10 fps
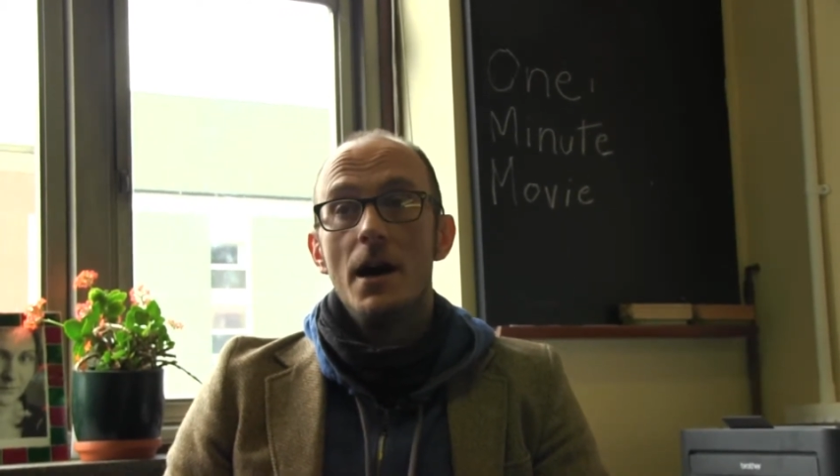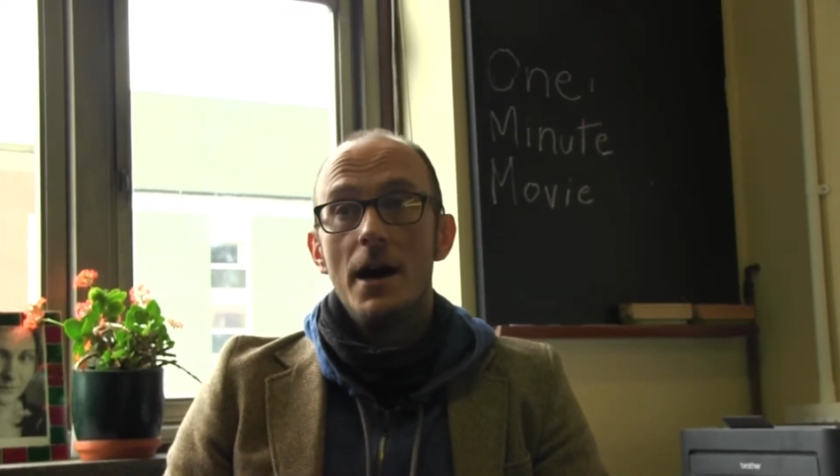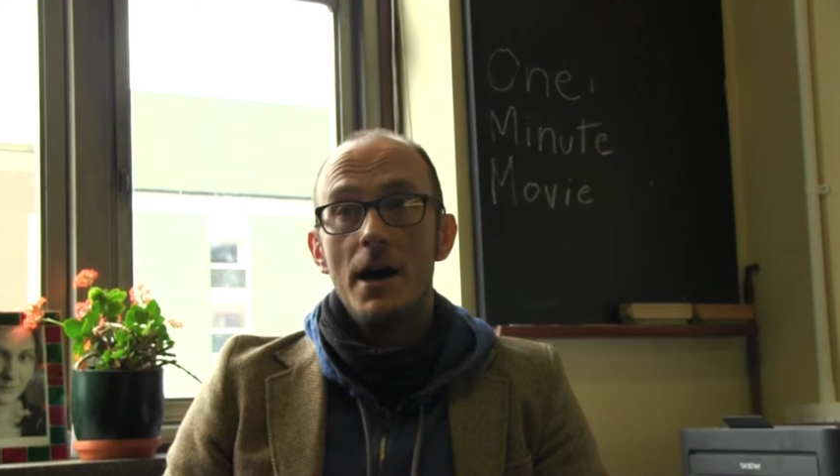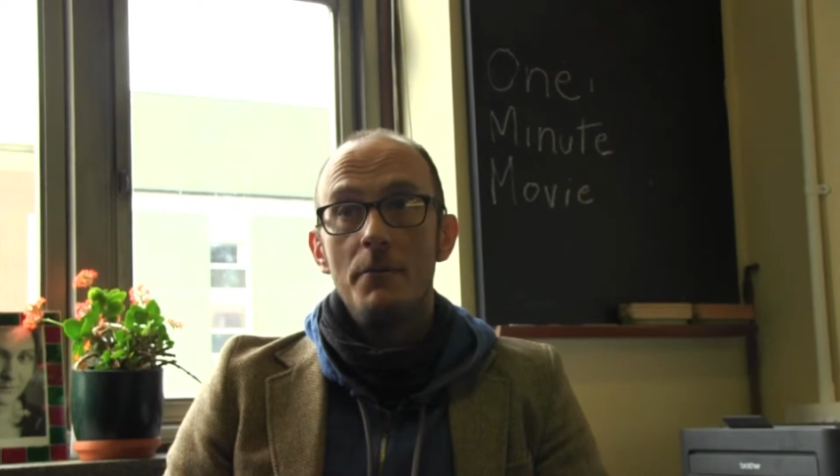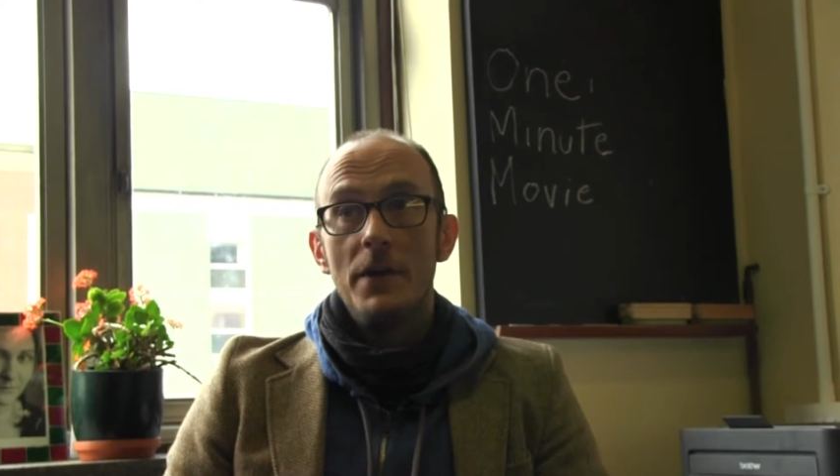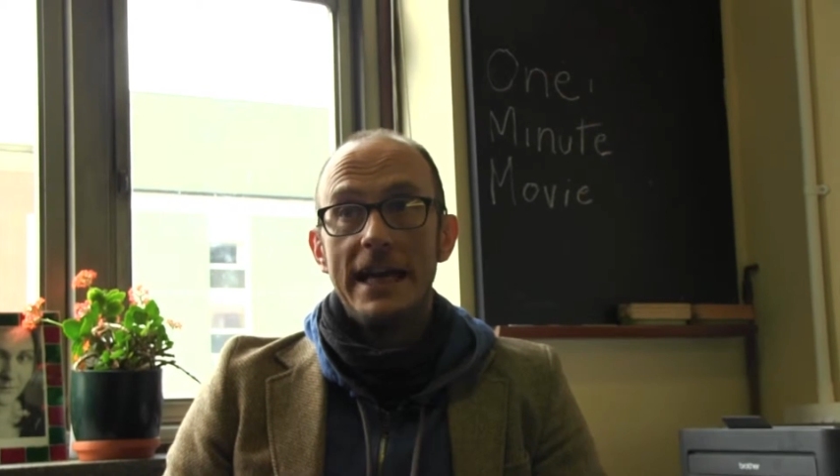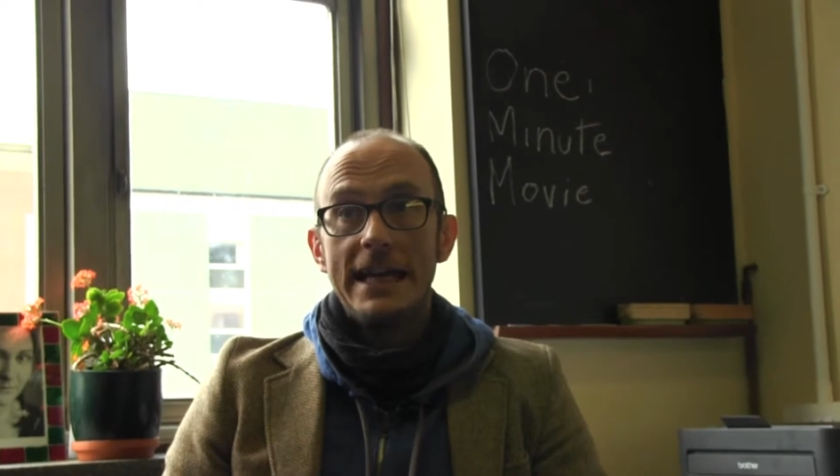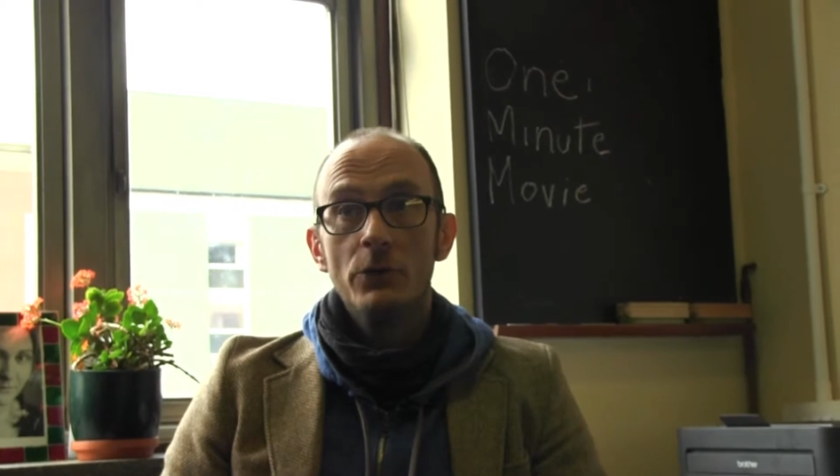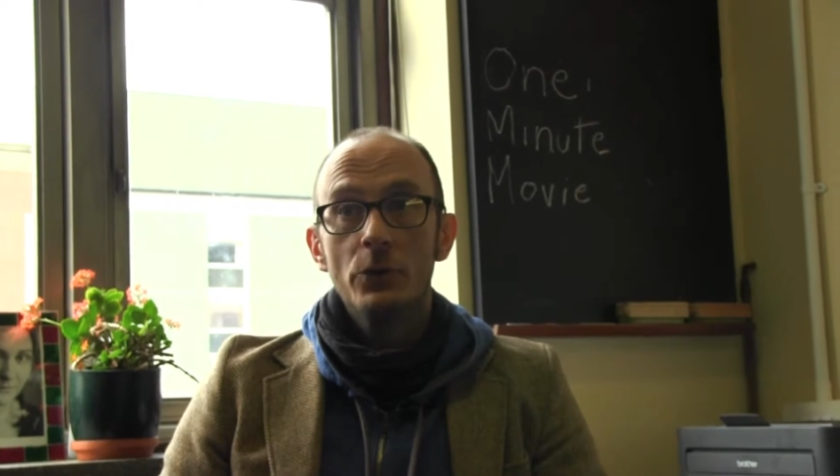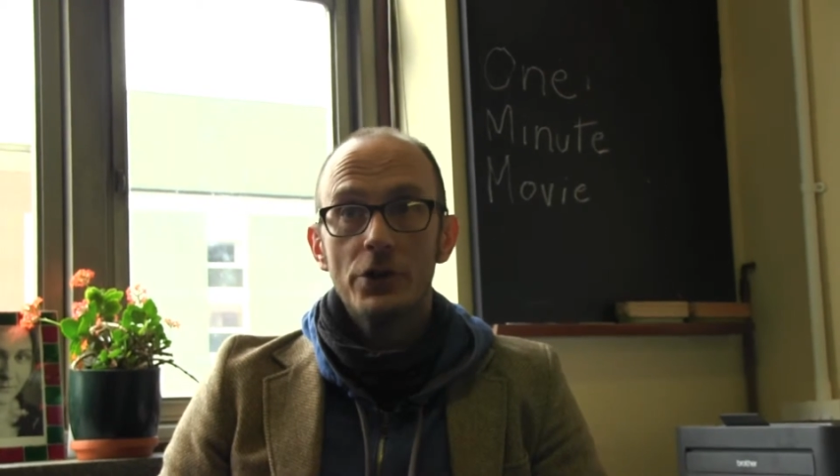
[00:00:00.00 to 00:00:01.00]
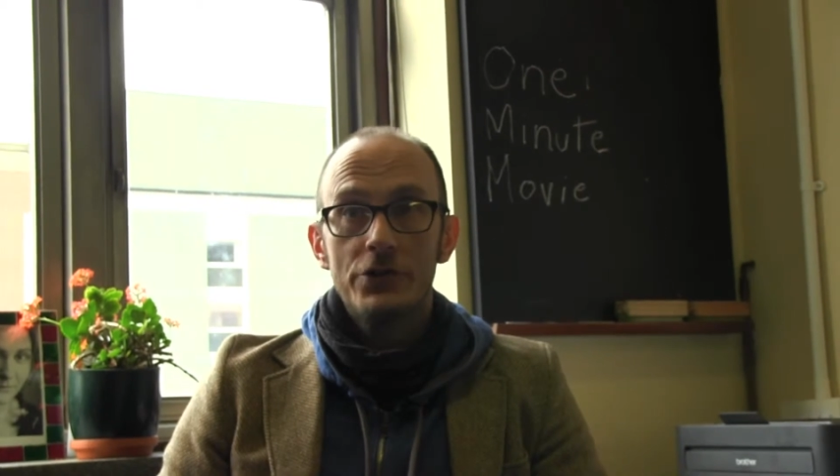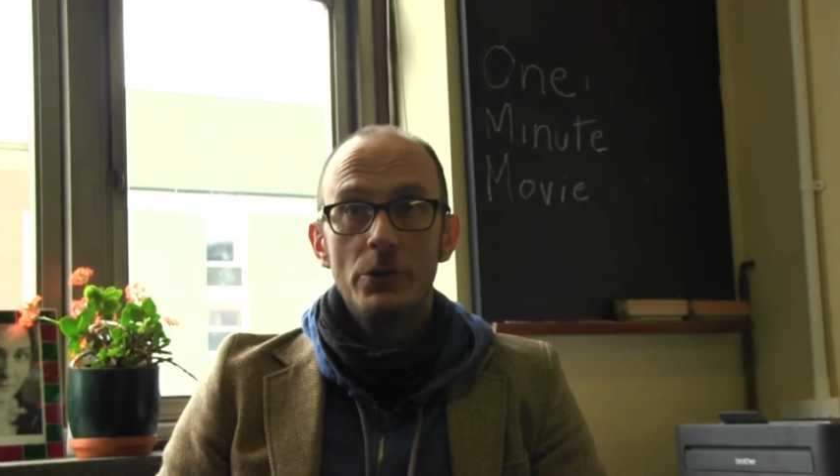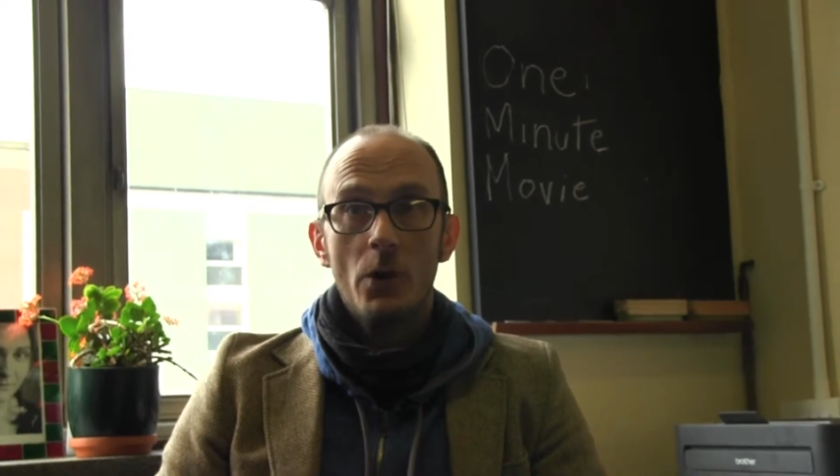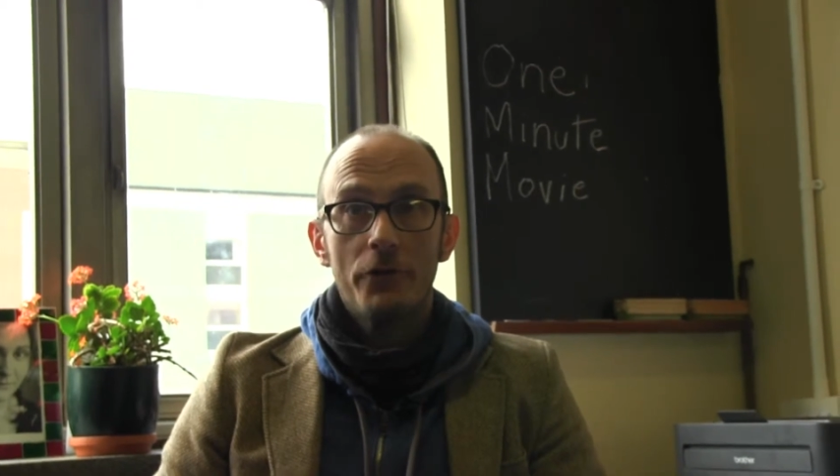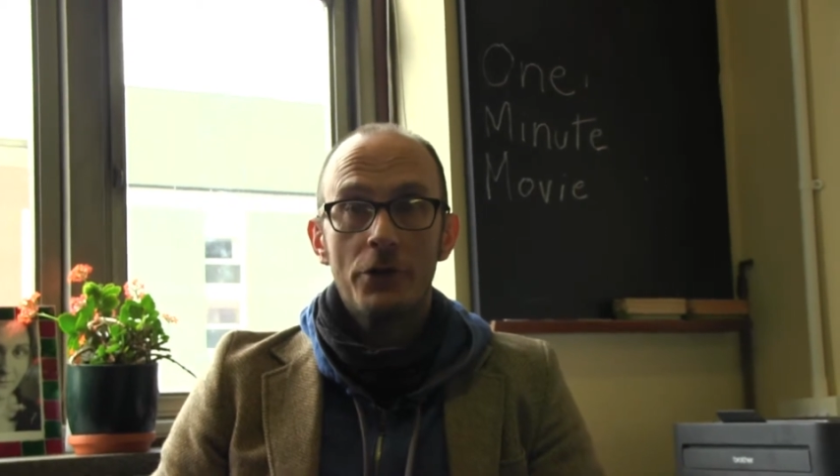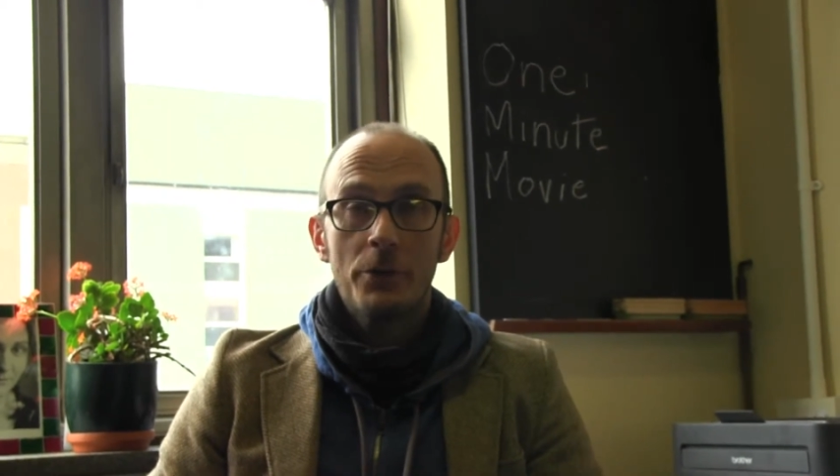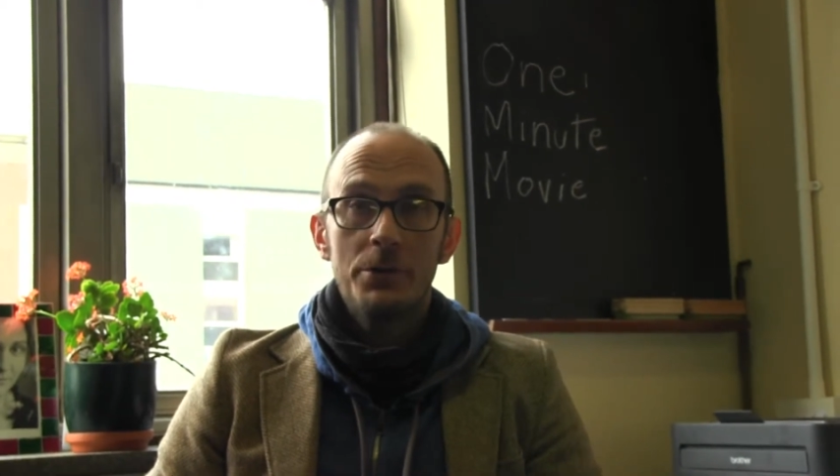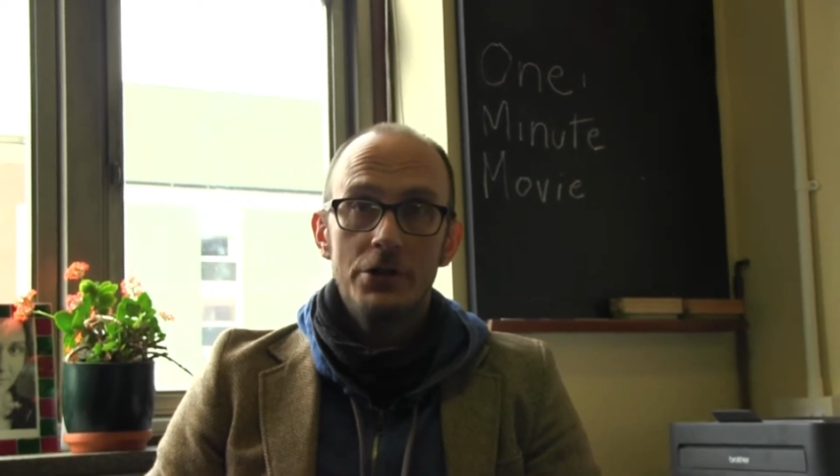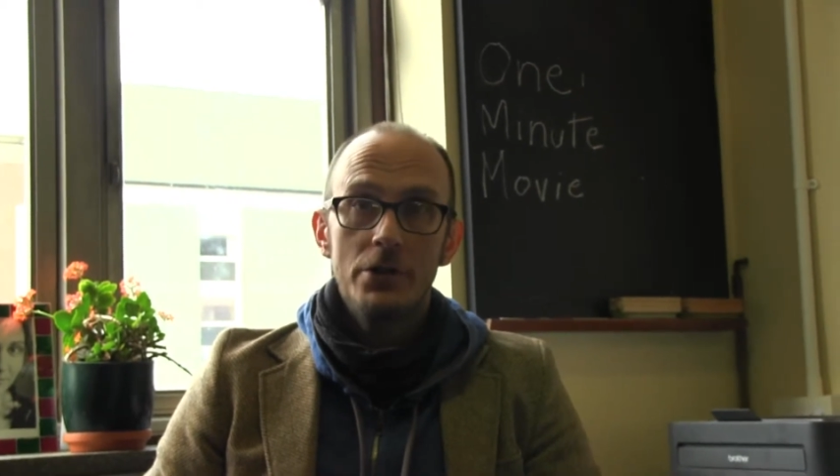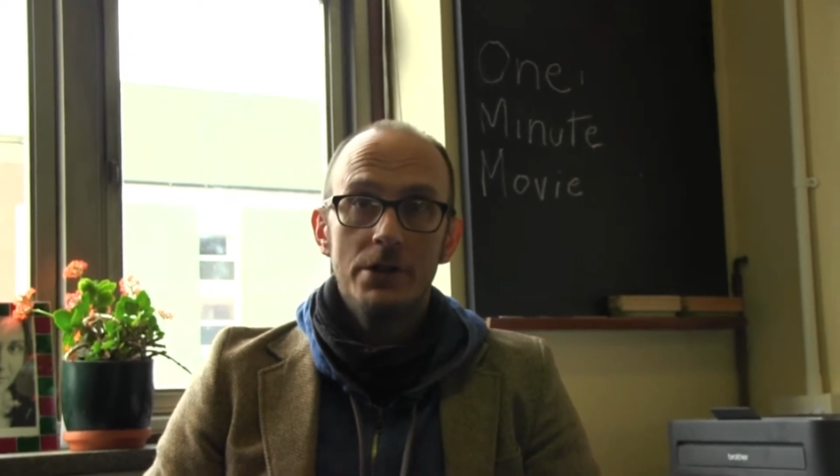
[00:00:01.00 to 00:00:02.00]
um, in order to offer an
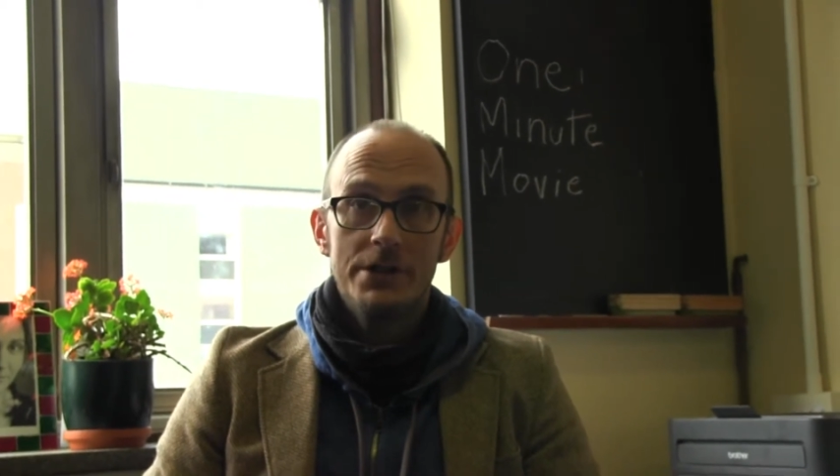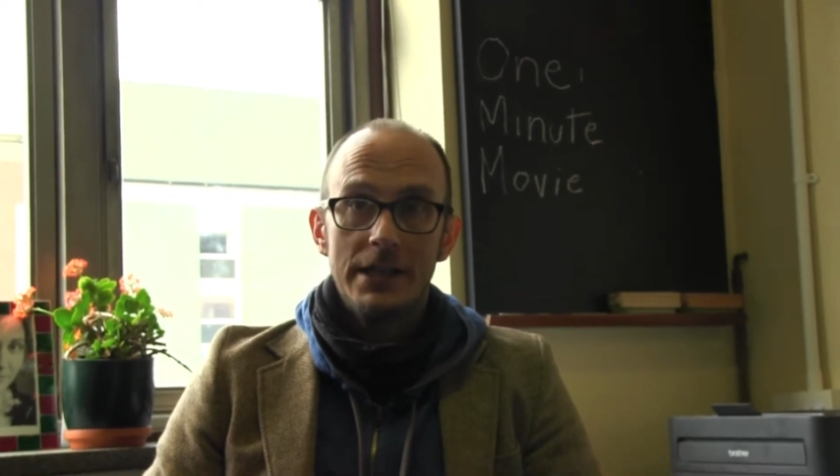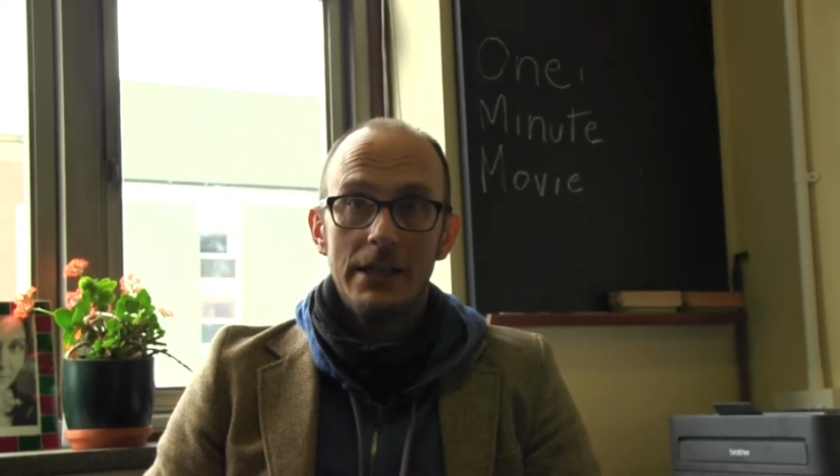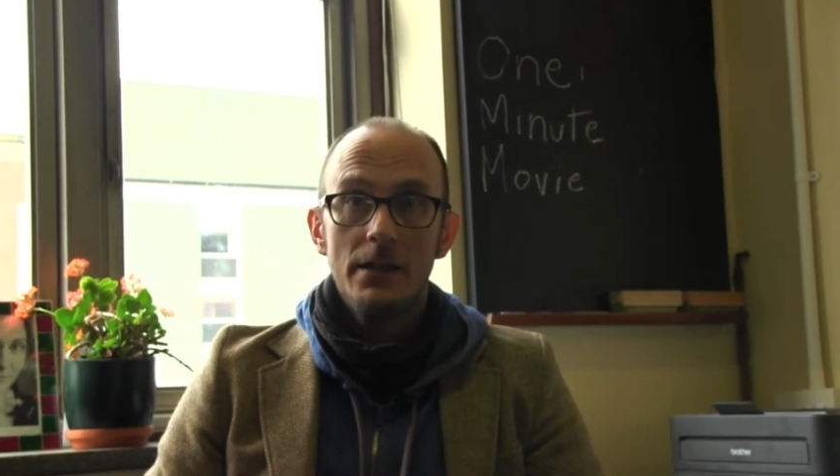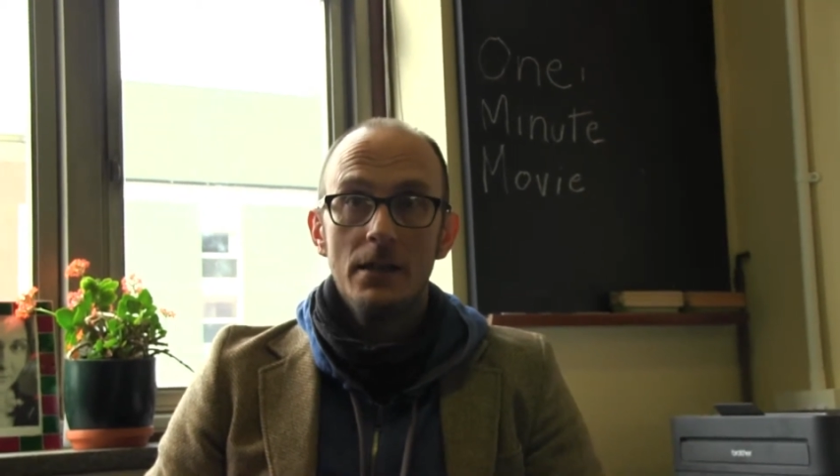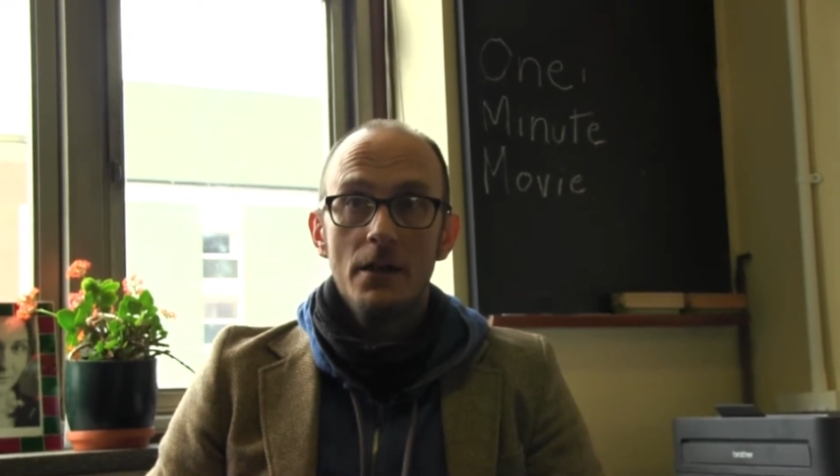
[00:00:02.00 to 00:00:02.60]
opportunity